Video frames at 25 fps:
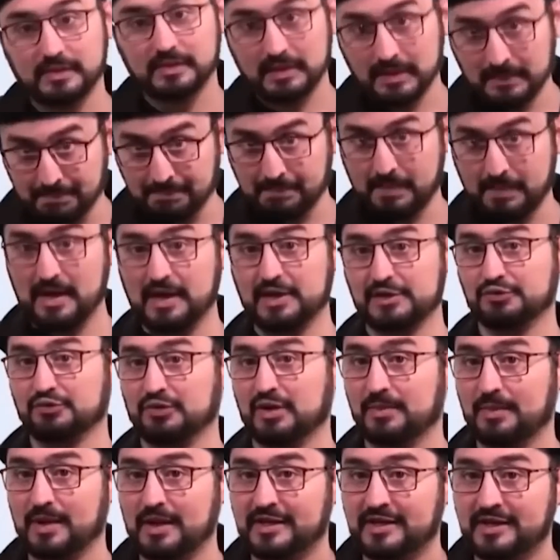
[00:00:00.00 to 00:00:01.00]
Quranic
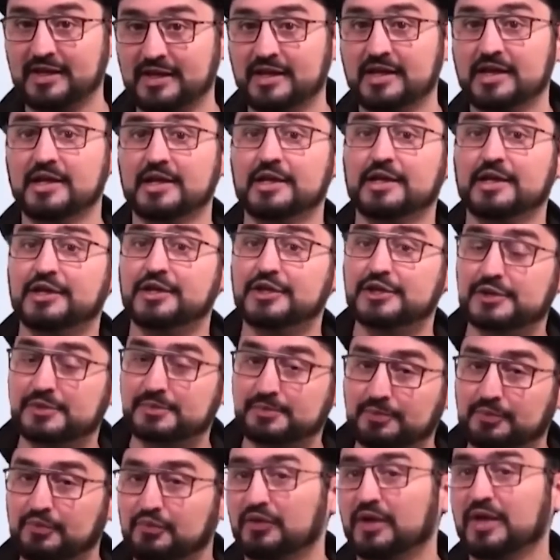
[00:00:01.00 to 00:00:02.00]
entitlement.
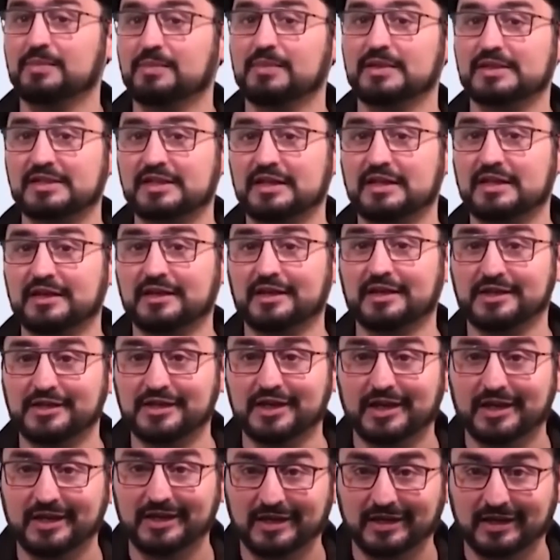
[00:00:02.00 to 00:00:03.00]
Then there's third
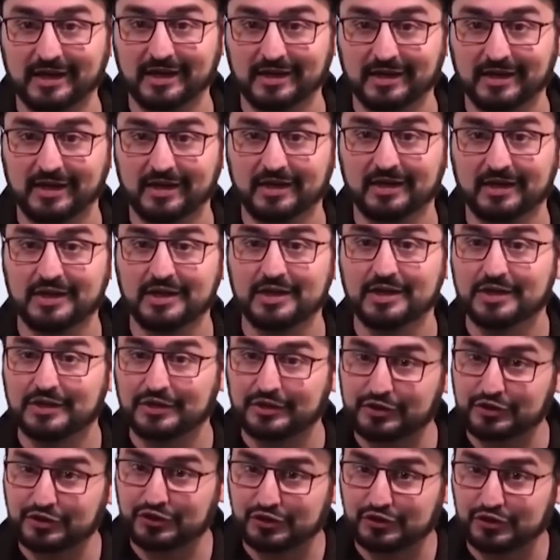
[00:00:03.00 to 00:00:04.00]
solution.
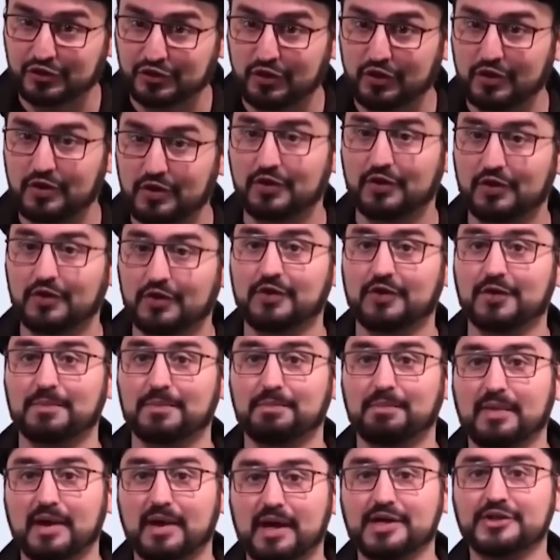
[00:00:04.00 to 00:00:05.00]
Some traditional
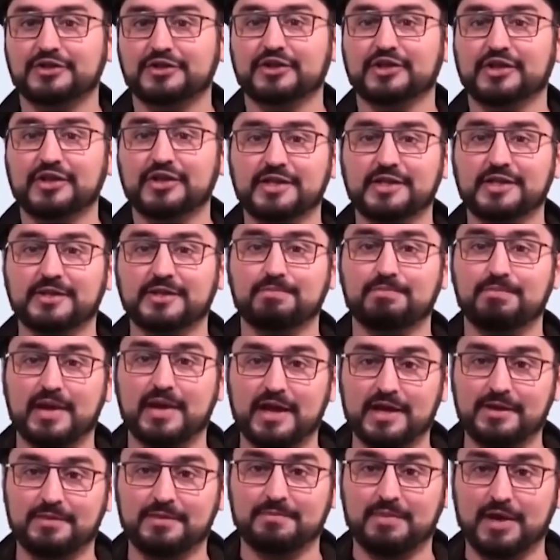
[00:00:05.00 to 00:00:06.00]
scholars suggest giving
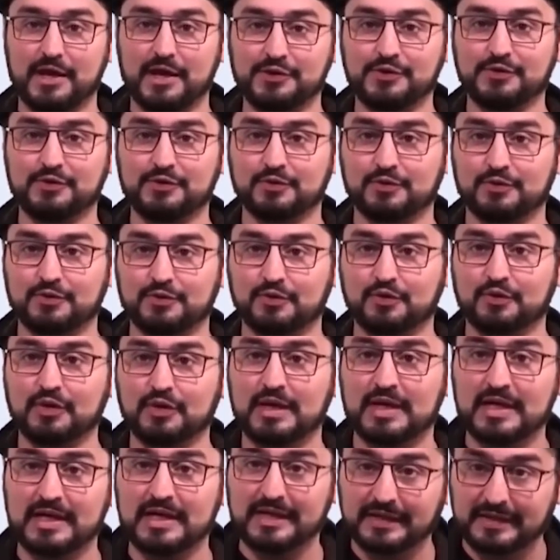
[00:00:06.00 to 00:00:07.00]
the husband and
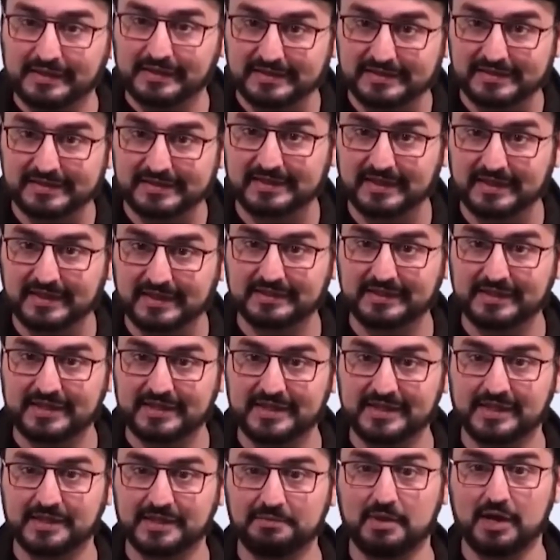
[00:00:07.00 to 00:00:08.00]
maternal sisters their
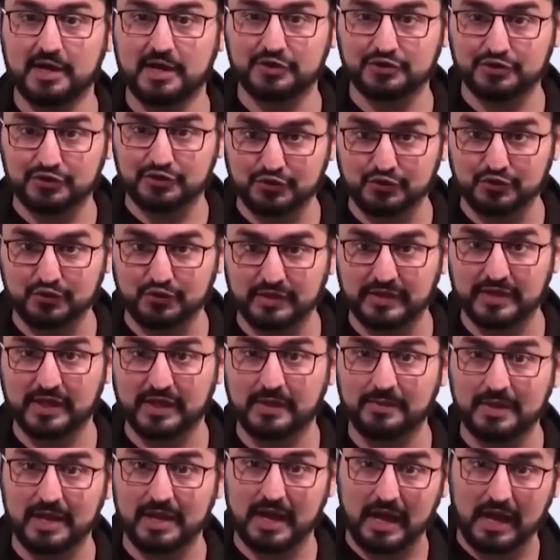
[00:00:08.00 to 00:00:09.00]
full shares,
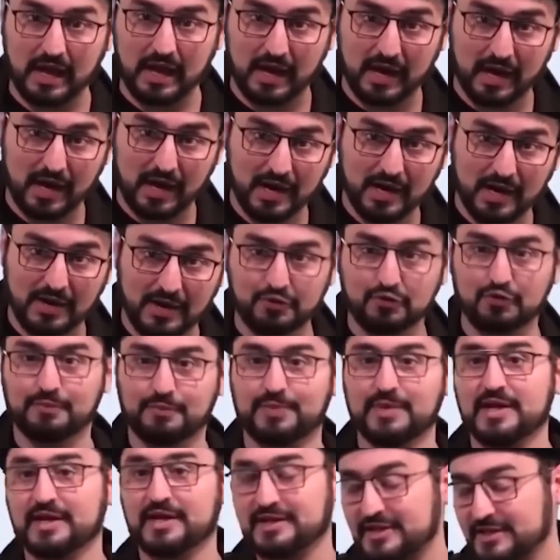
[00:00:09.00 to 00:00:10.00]
rupees 6 and
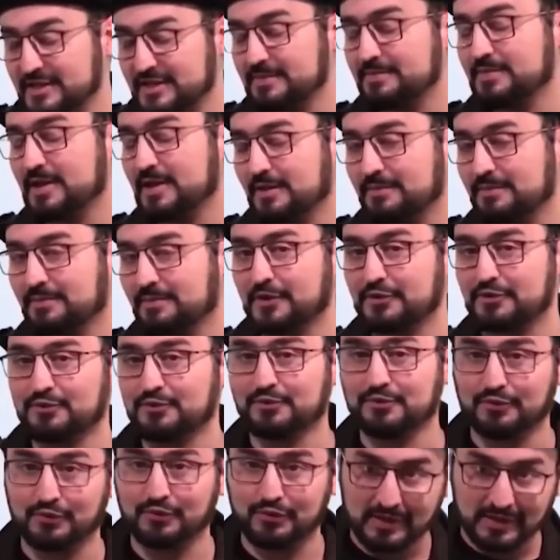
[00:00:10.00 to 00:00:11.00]
rupees 4.
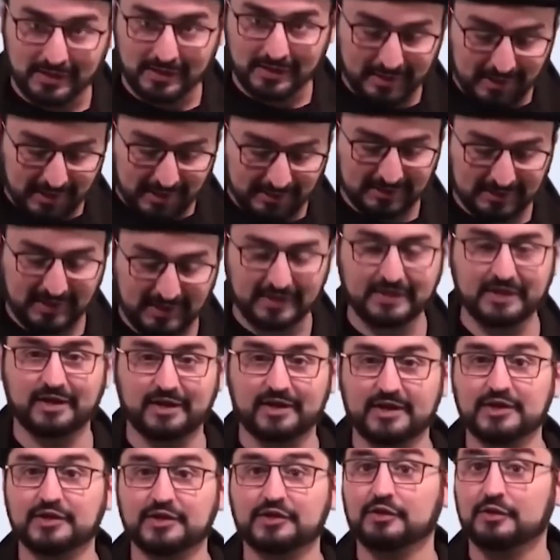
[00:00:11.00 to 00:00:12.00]
And since only
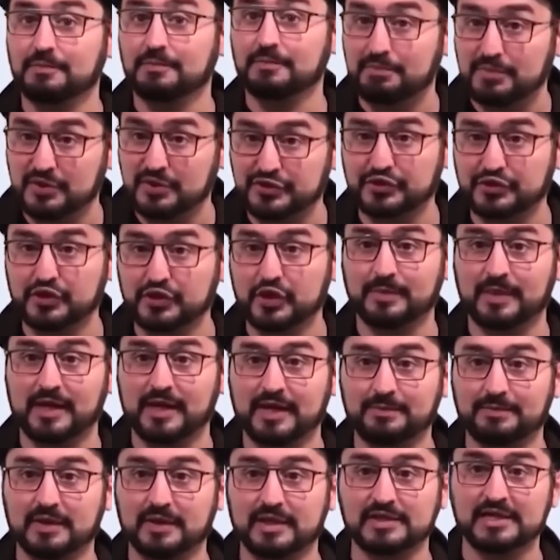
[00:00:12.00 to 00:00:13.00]
rupees 2
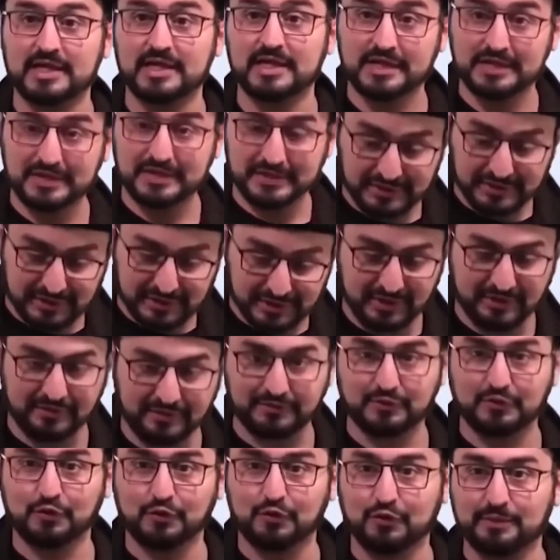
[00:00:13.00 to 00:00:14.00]
remain less than the
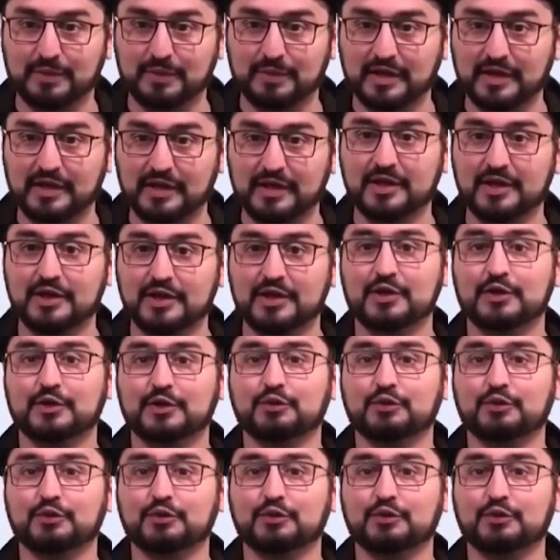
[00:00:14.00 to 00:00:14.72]
rupees 8 needed,